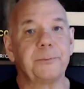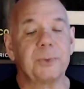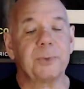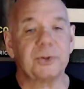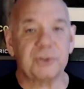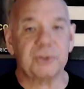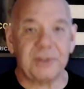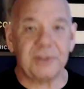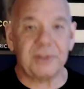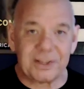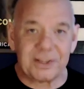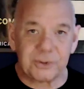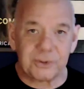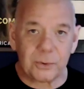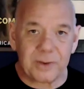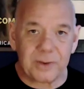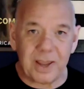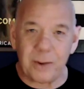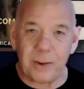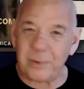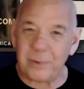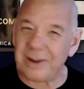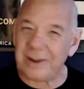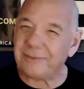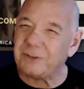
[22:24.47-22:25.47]
So that's
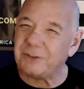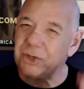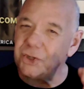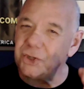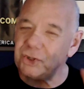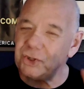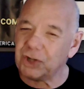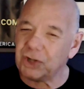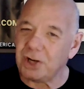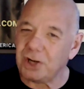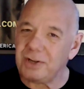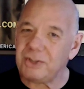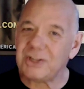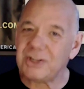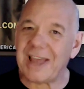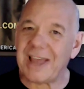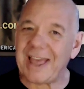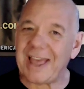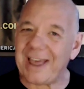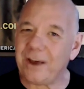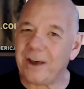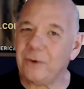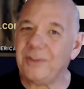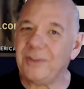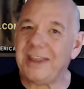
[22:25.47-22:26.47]
okay. We have to judge
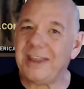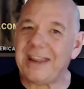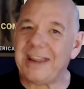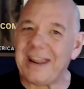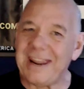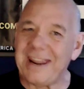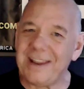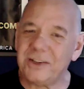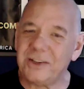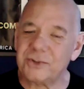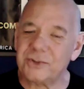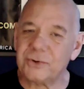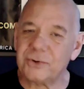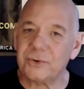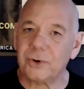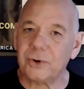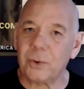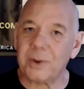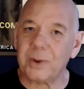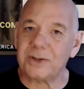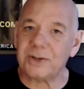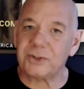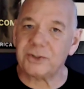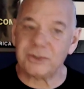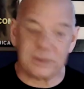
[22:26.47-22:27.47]
how they answer the
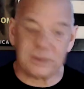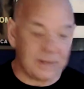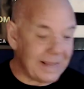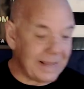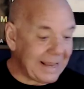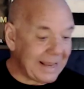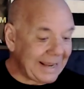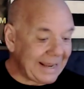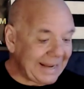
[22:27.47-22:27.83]
question